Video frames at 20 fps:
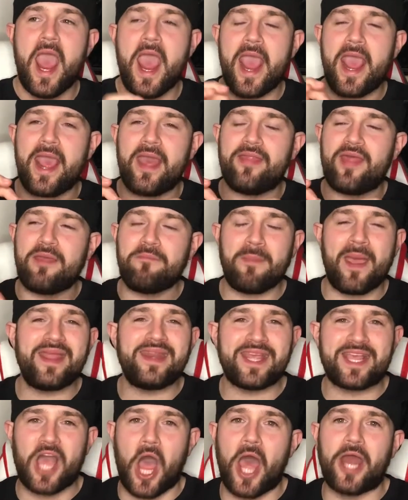It, they made
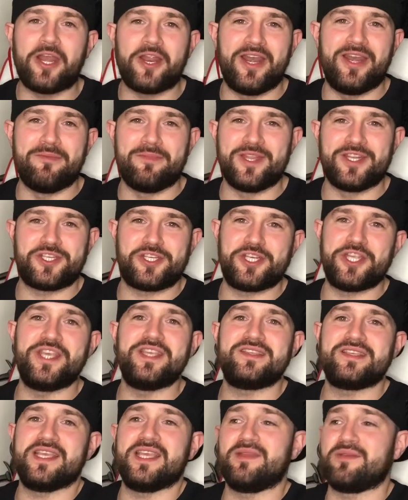it kind of look a little bit
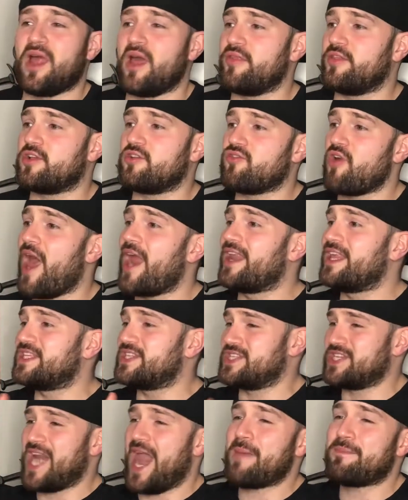cheesy, like the granny
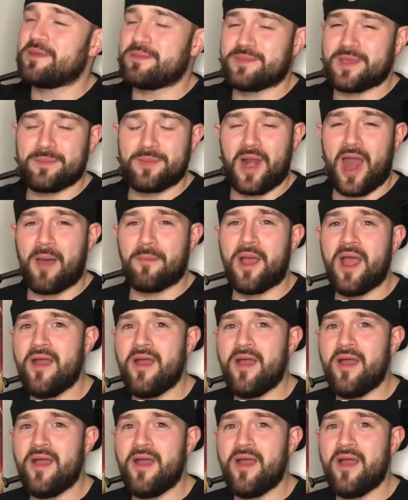slapping people up,